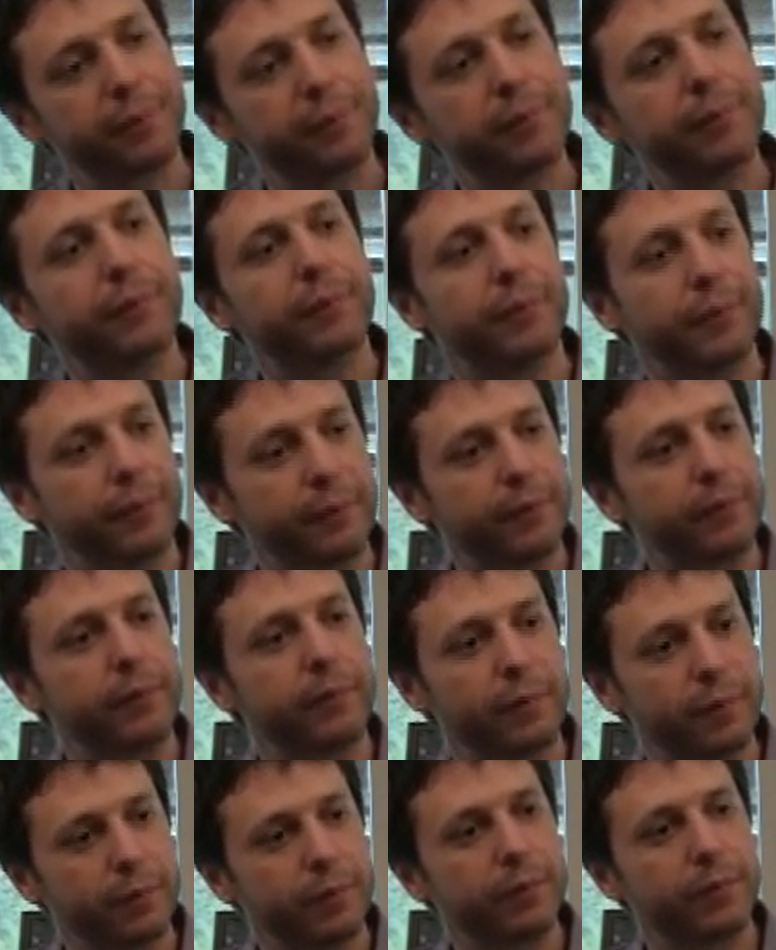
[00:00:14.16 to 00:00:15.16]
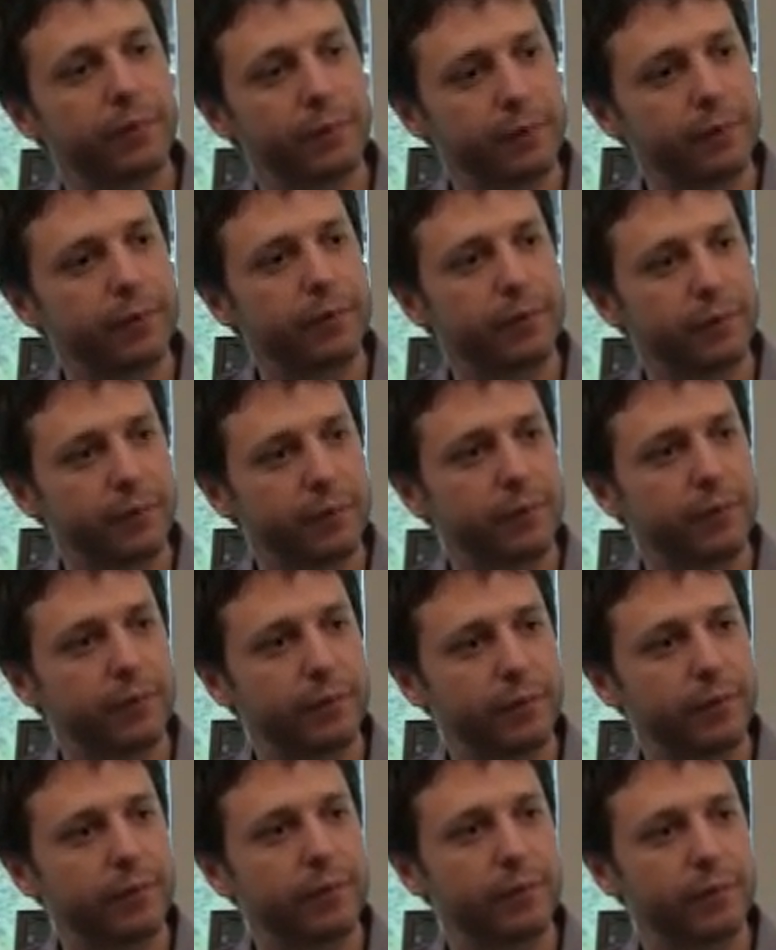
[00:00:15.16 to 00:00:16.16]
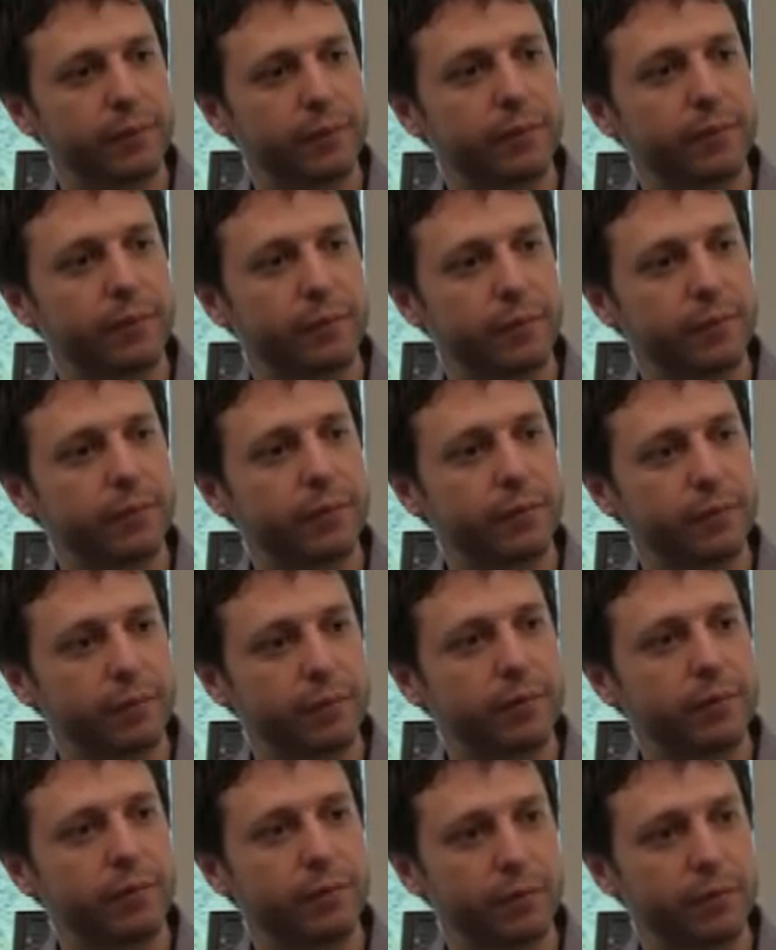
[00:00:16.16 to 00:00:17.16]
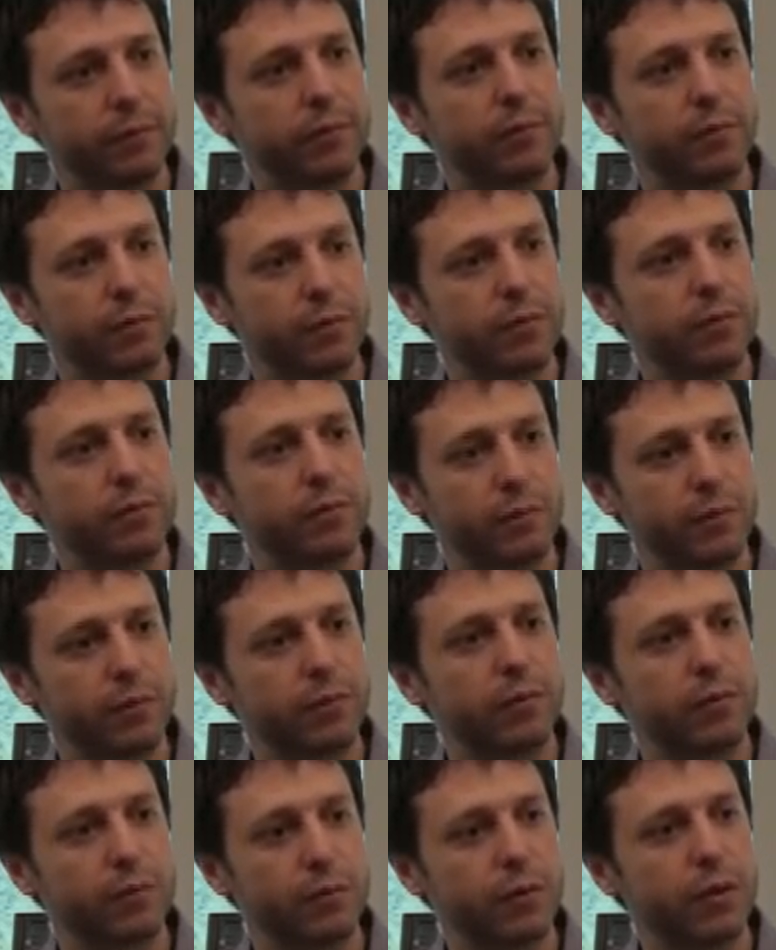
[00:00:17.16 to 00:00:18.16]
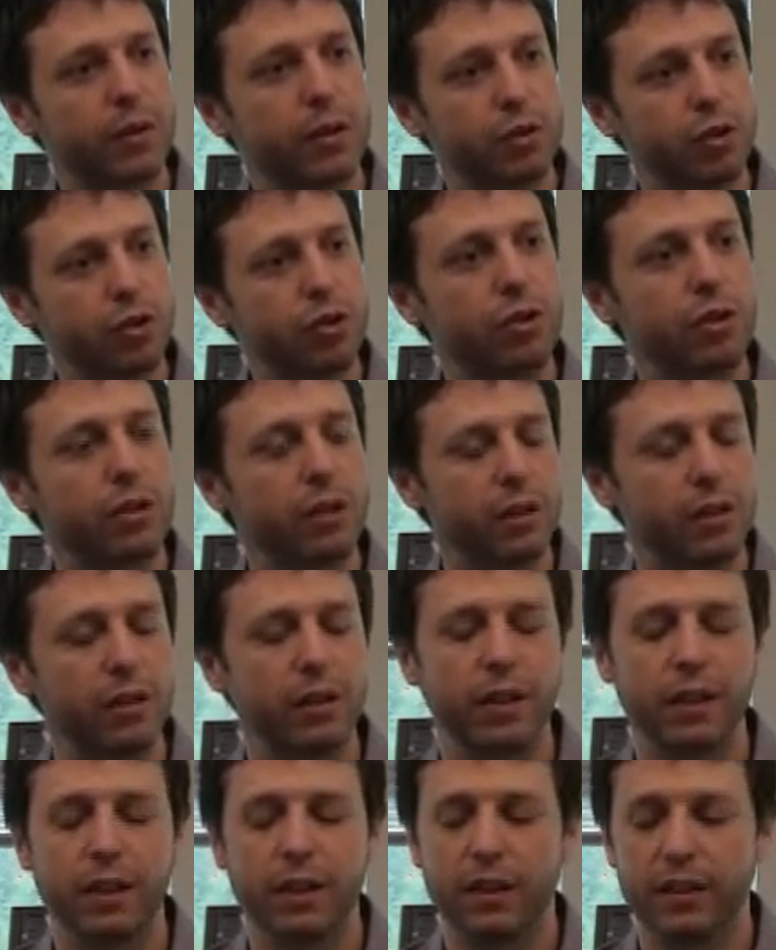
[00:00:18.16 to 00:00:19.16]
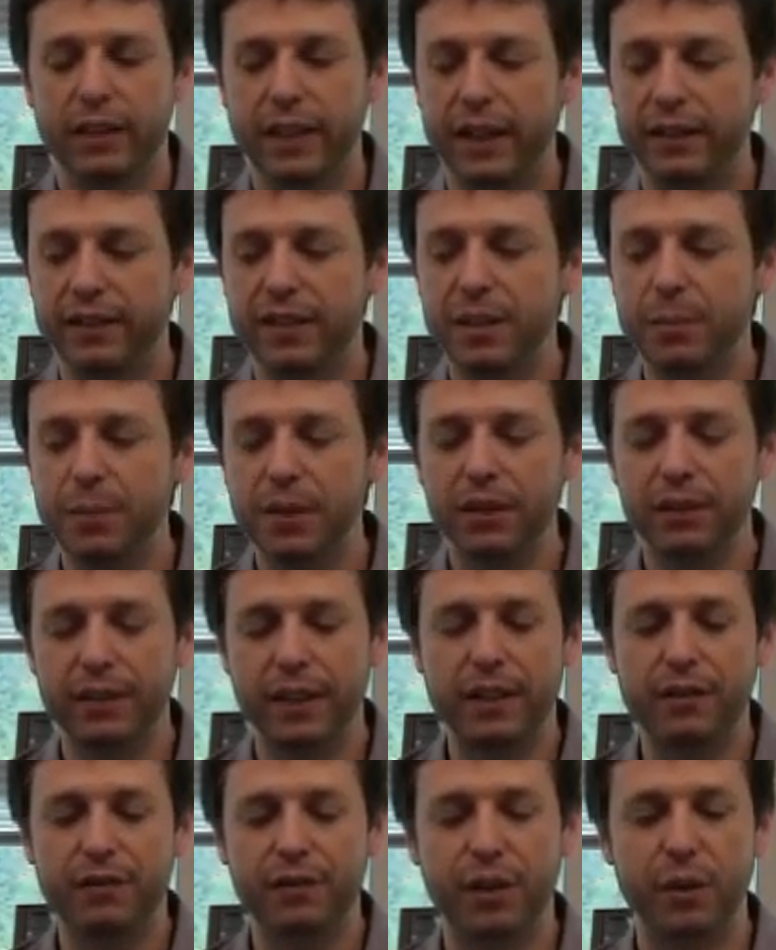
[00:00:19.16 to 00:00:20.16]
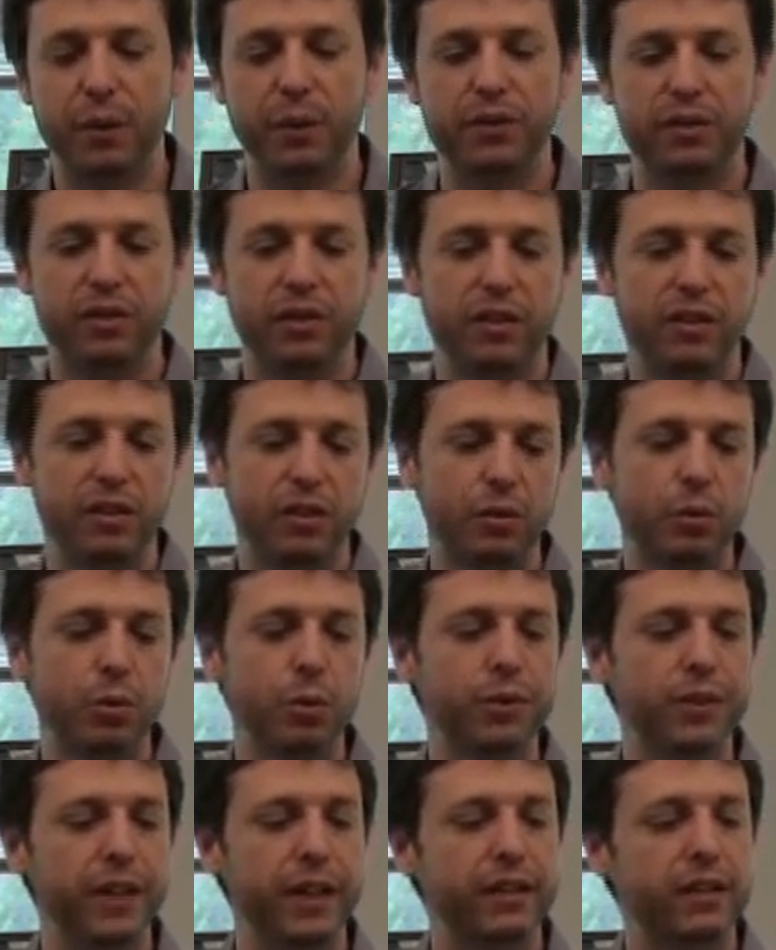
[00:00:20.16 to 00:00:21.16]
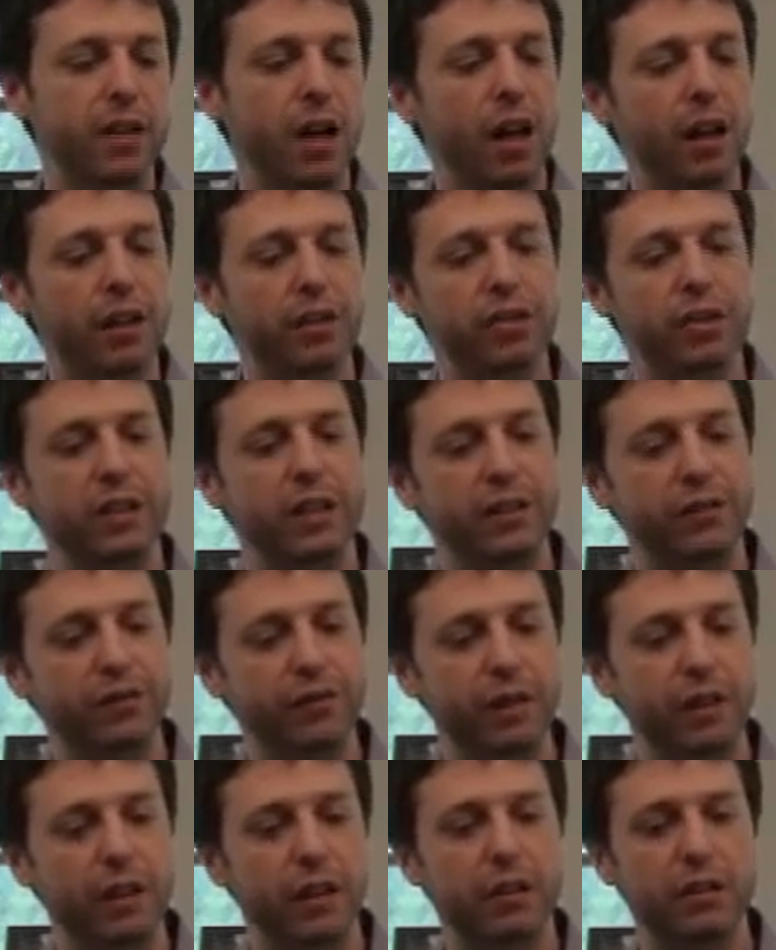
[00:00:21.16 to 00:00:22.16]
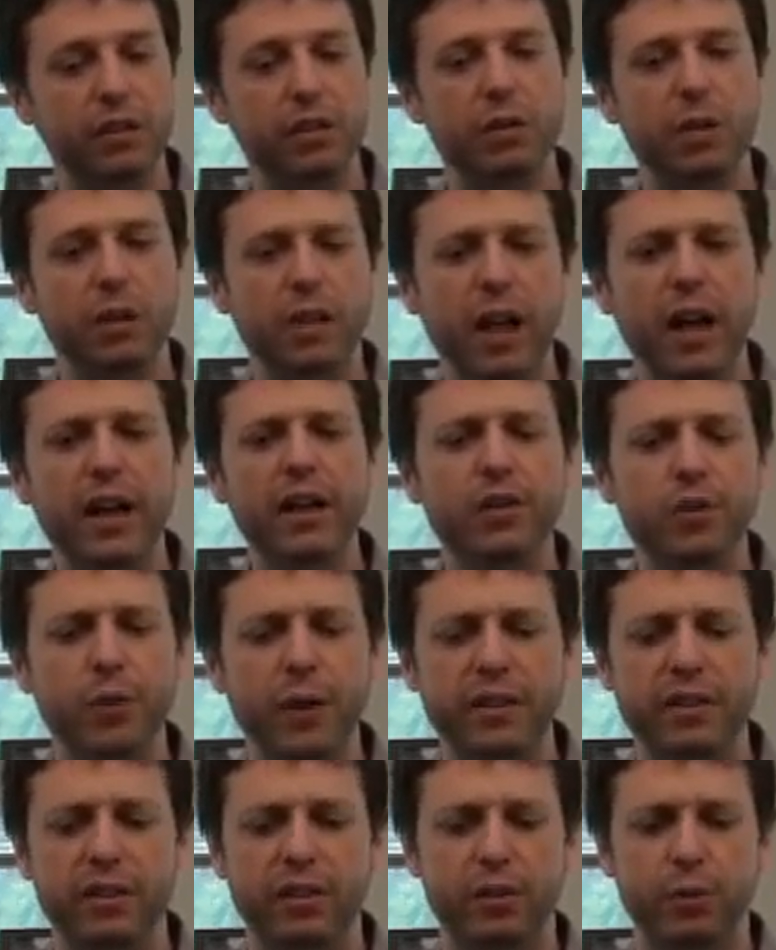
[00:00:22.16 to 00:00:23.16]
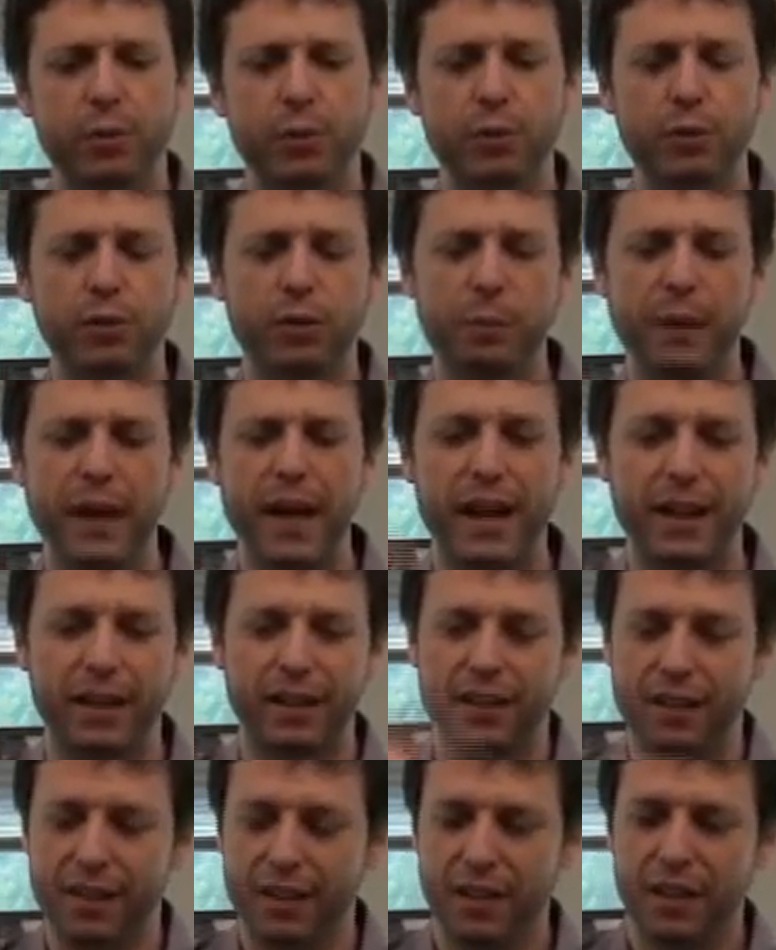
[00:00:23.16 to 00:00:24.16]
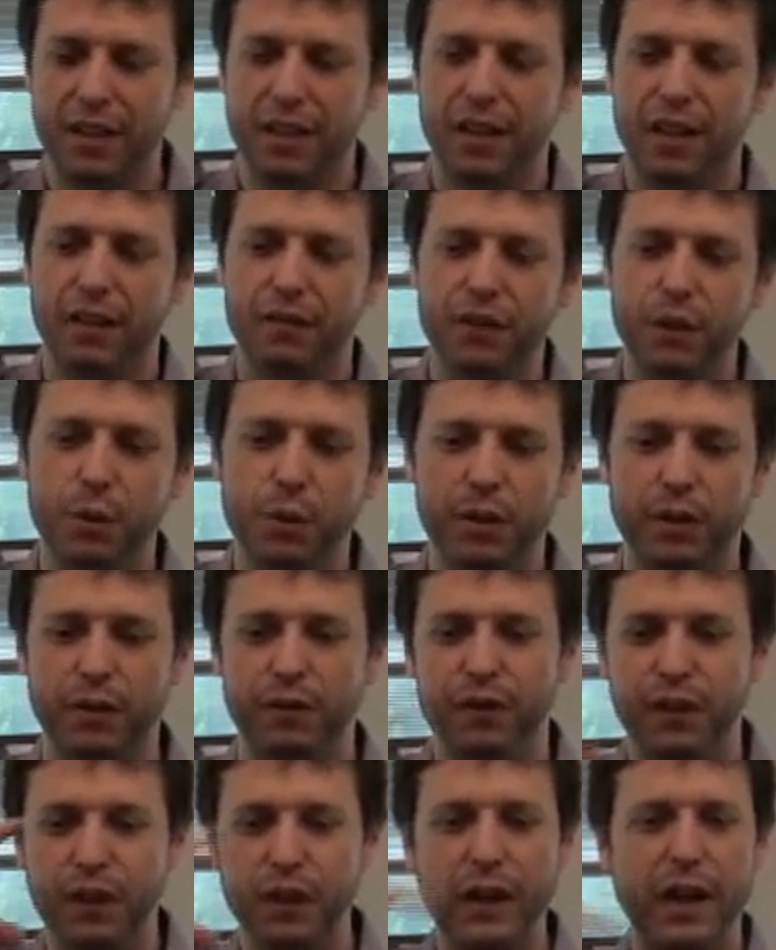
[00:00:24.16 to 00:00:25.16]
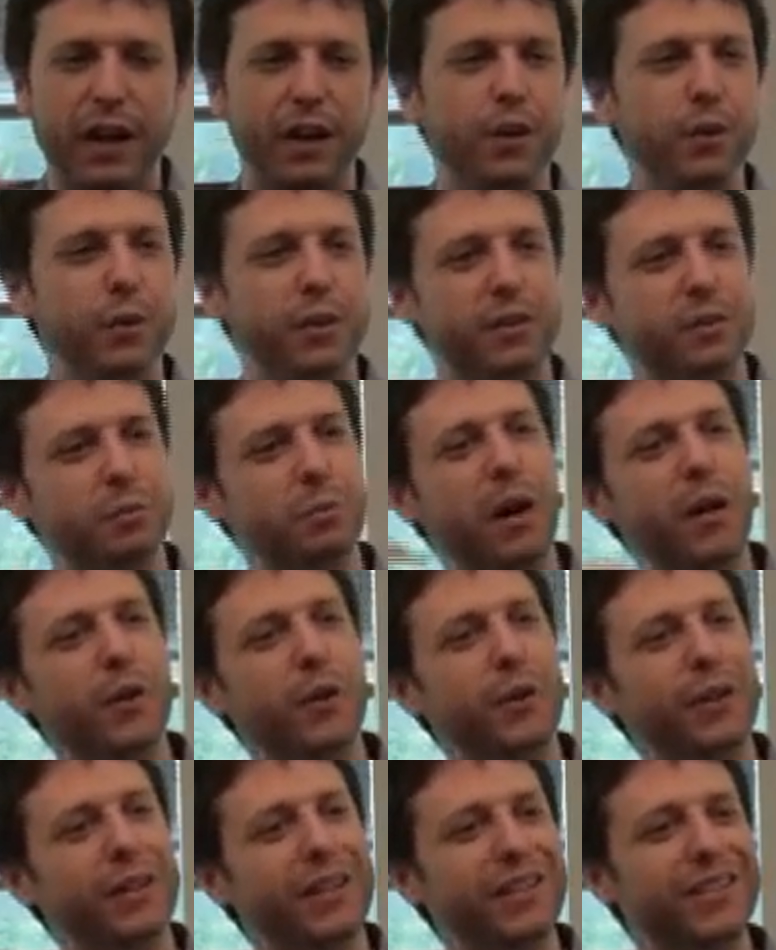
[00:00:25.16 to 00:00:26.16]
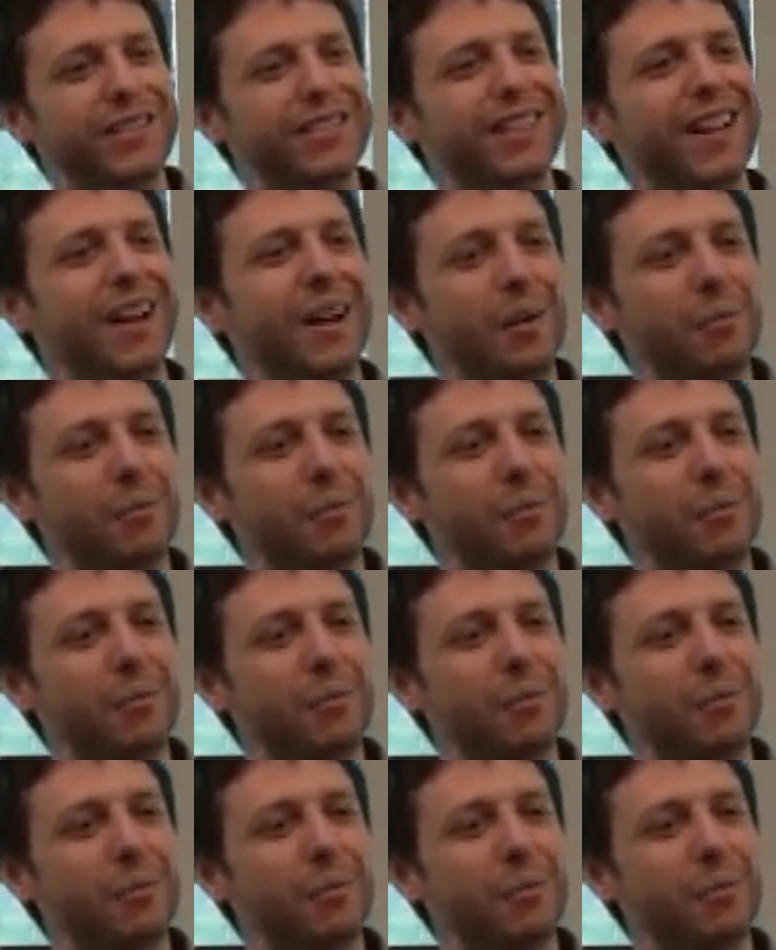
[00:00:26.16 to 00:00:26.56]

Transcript: Can you explain the motivation of TPL Dataflow? Sure. Yeah, TPL Dataflow is a cool technology. You can kind of trace its roots back if you were to figure out who its mother is.